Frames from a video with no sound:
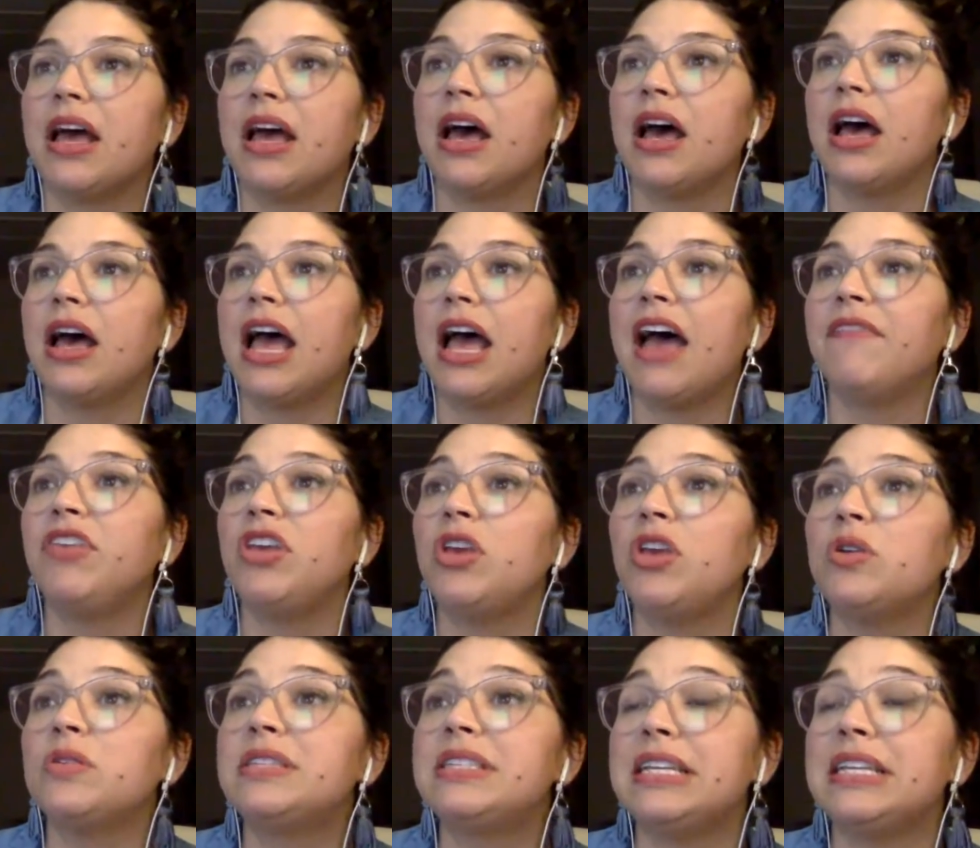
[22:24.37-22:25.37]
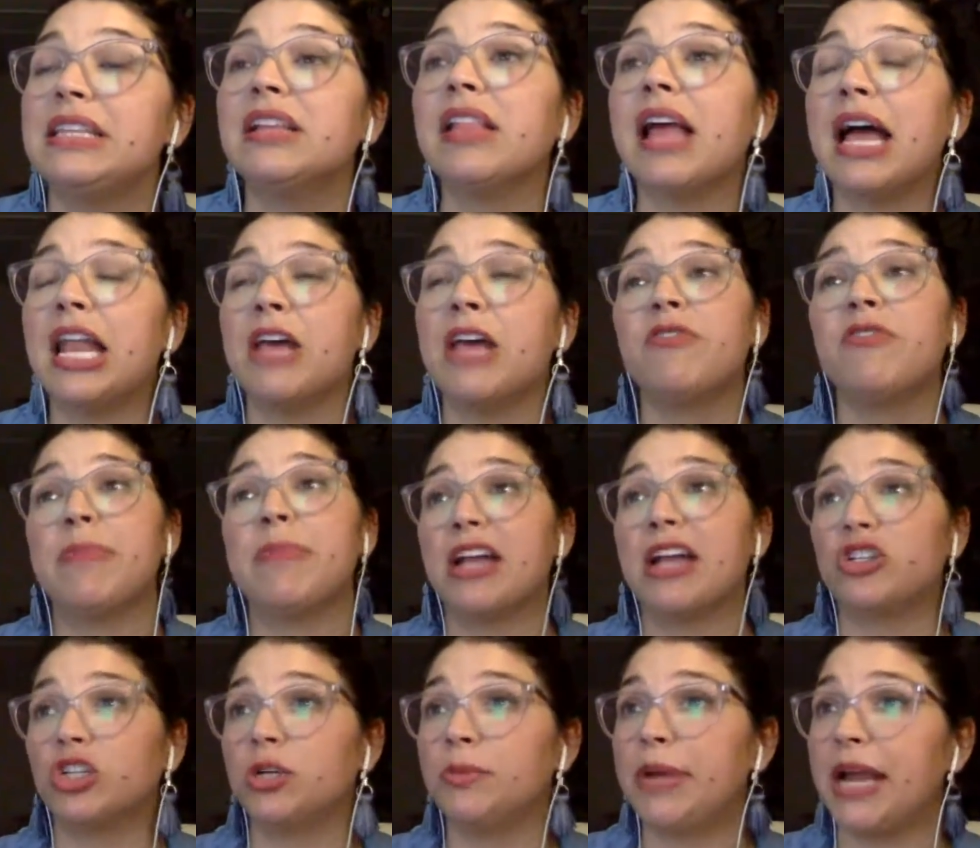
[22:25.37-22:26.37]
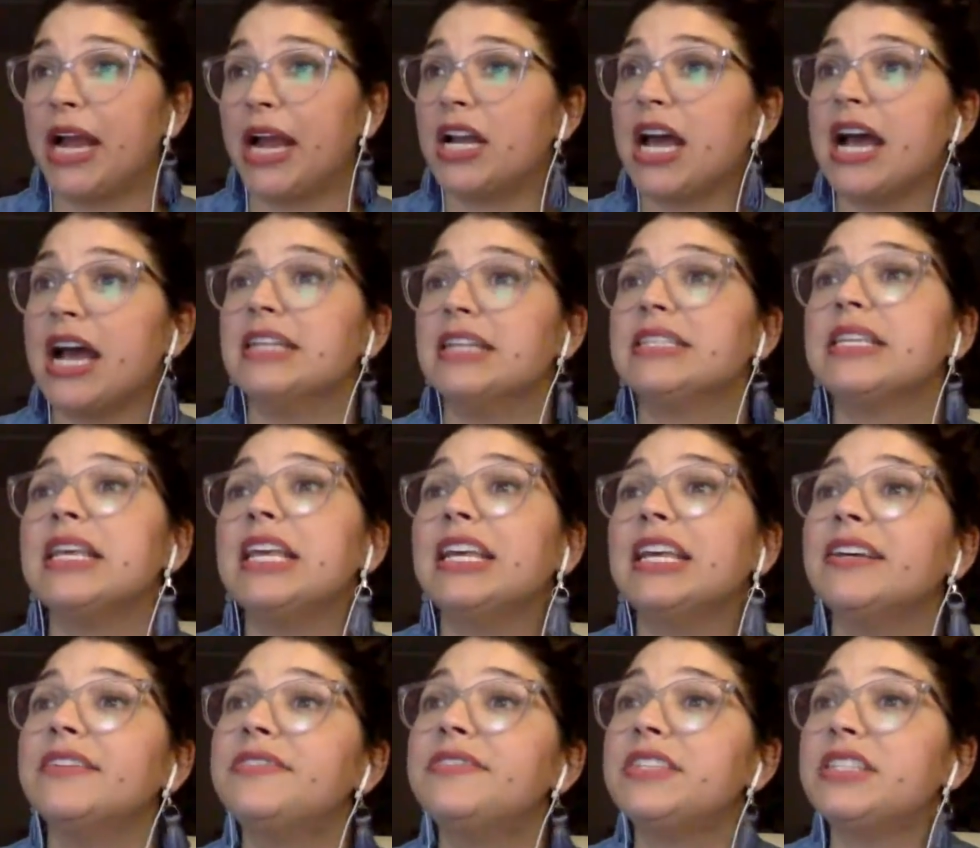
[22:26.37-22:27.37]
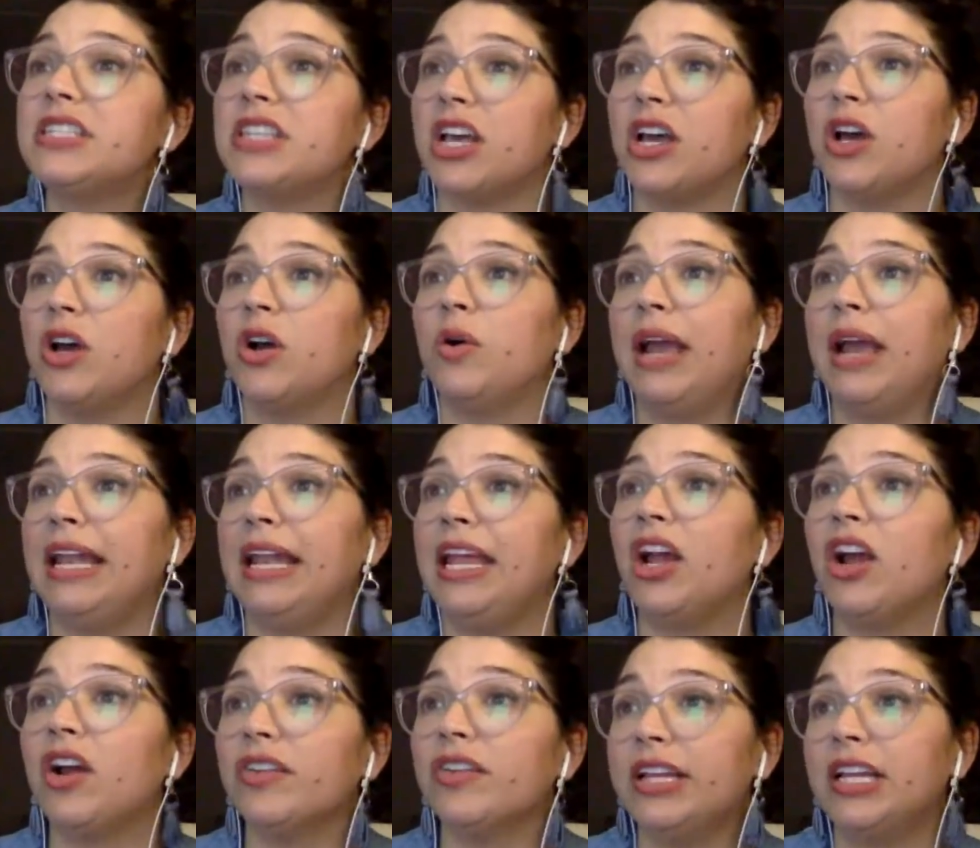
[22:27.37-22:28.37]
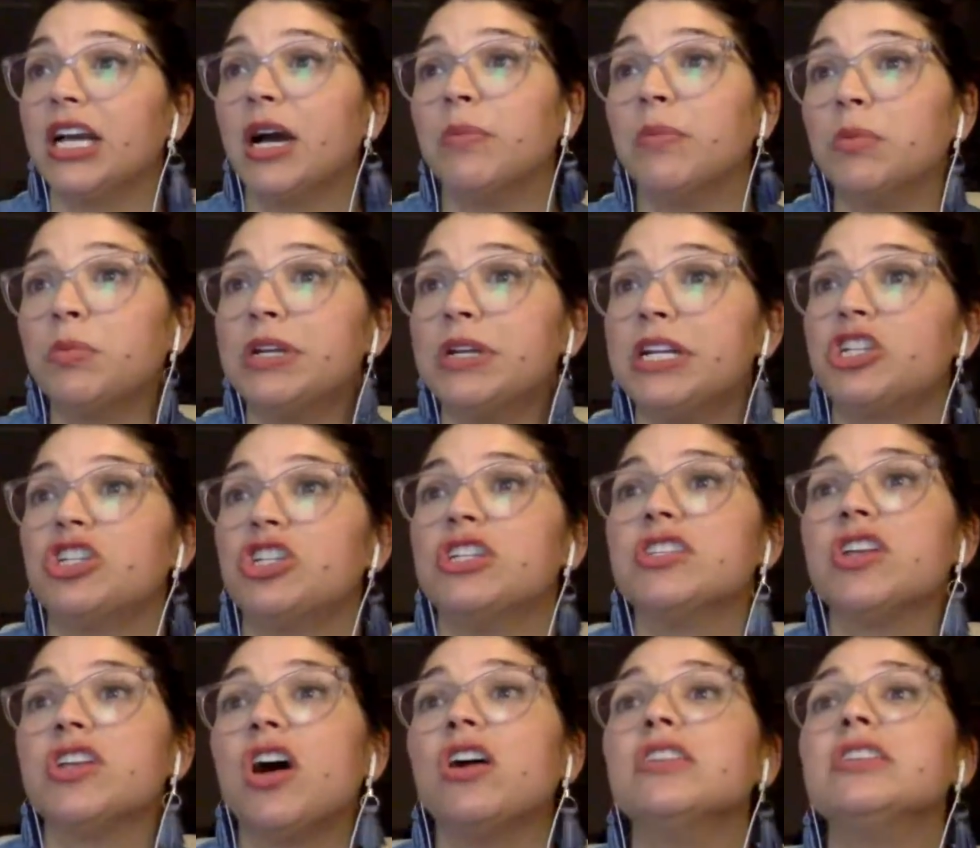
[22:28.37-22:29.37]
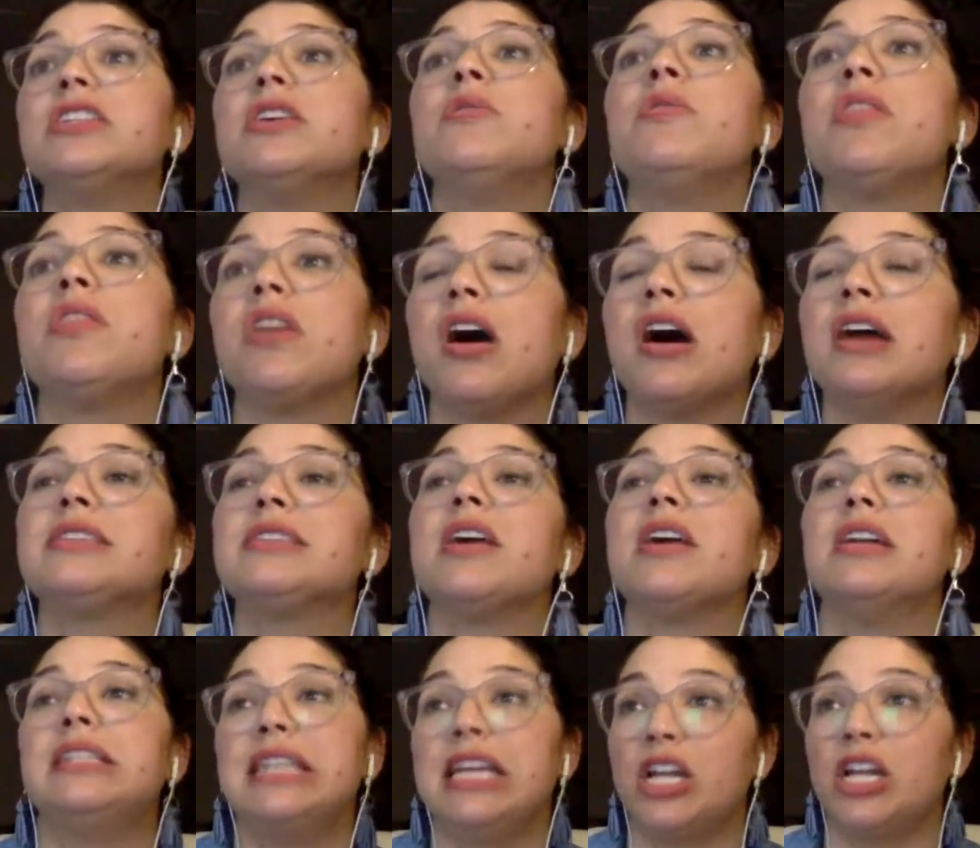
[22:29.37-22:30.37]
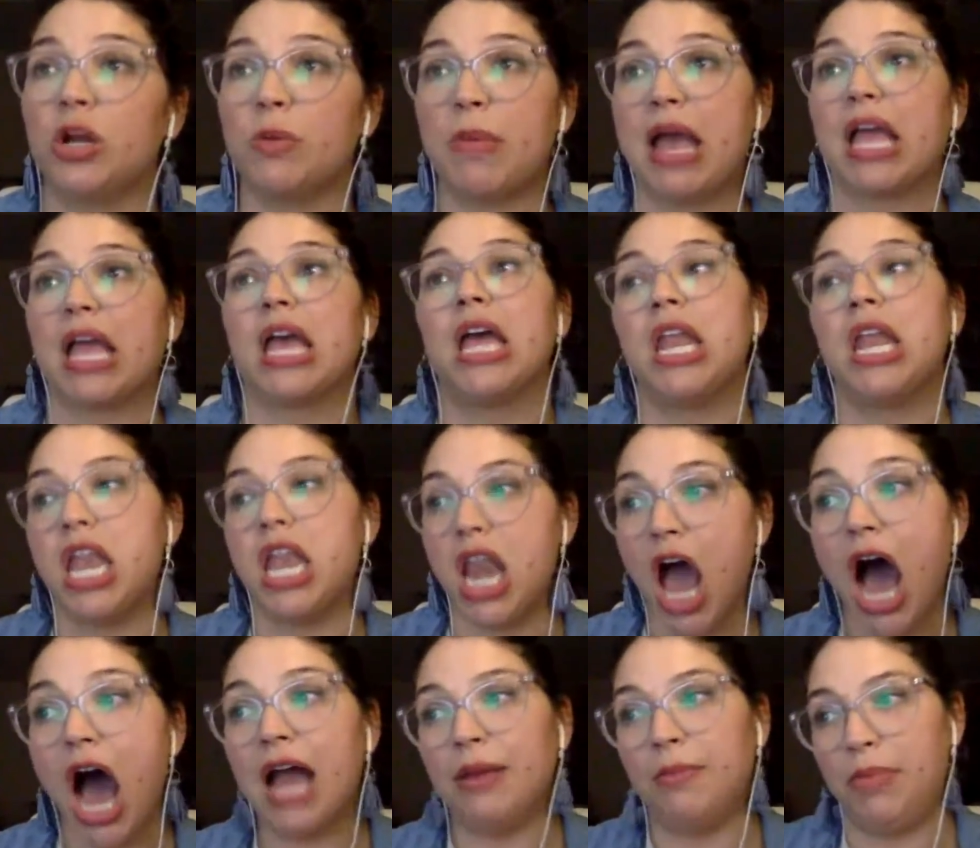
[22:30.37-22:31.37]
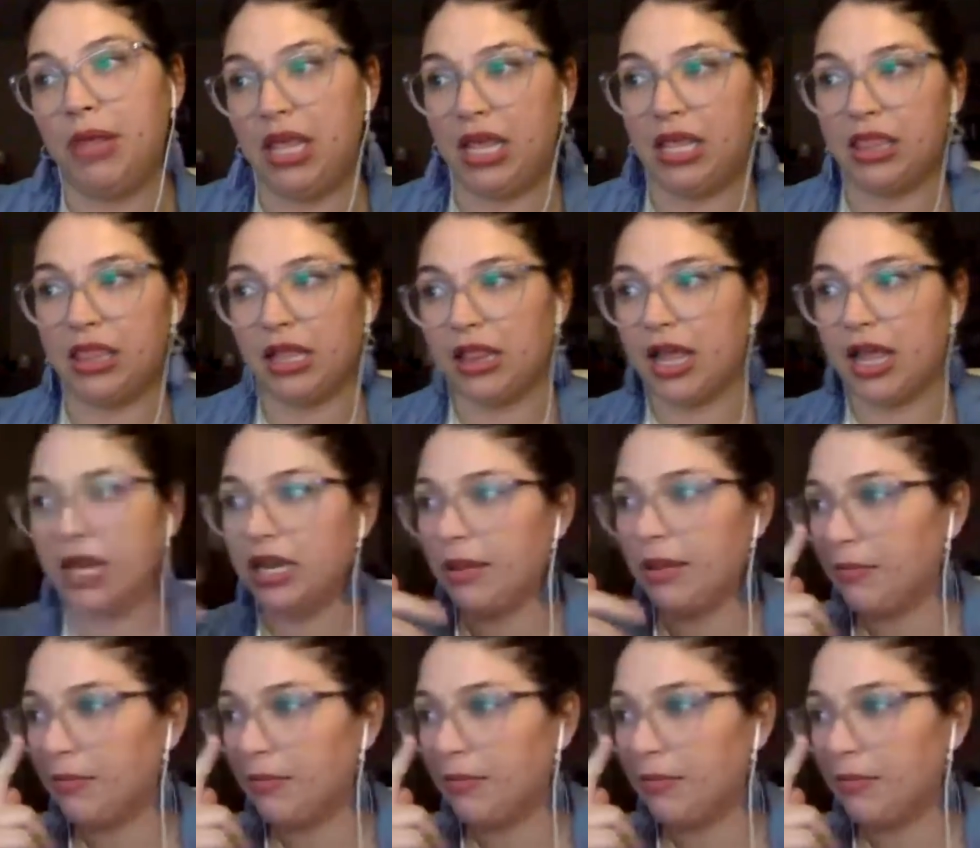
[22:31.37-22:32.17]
Have you seen the lineup for Bachelor in Paradise? If so, any early couple predictions? Also, thoughts on Tinker Becca not being in the lineup?